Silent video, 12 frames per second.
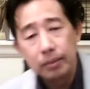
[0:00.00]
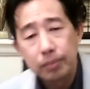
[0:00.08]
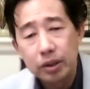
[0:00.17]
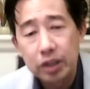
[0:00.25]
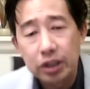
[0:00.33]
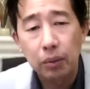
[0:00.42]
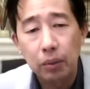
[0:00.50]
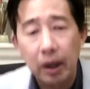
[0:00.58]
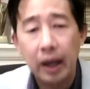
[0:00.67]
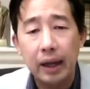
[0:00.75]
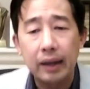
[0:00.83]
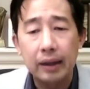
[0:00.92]
pushed
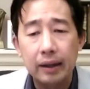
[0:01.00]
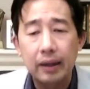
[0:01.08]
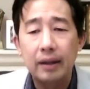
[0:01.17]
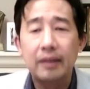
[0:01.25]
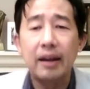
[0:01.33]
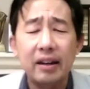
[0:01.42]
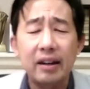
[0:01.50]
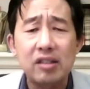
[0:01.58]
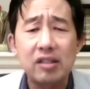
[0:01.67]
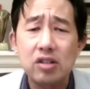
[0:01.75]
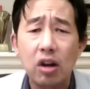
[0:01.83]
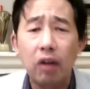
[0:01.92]
away. That is a
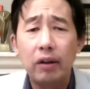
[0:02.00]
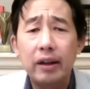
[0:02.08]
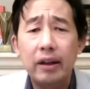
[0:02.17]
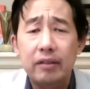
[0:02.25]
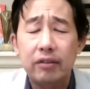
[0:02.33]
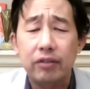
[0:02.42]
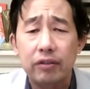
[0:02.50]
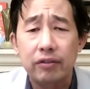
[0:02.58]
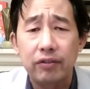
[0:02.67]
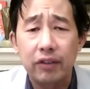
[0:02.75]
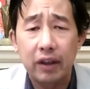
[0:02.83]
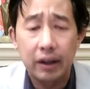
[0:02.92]
totally different
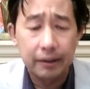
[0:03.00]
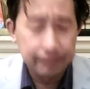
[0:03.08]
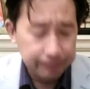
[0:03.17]
fear.